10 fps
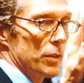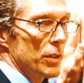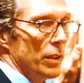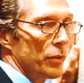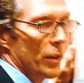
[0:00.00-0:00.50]

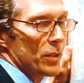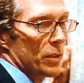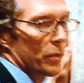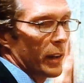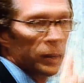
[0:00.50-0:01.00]
it
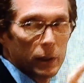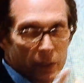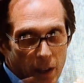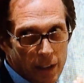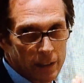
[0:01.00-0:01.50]
wouldn't require
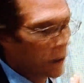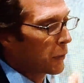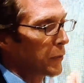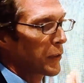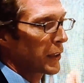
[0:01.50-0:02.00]
the same
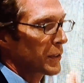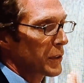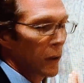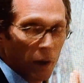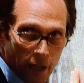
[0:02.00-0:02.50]
like
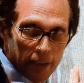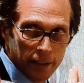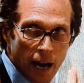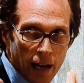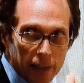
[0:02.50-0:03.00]
dose
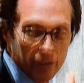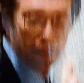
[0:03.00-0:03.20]
frequency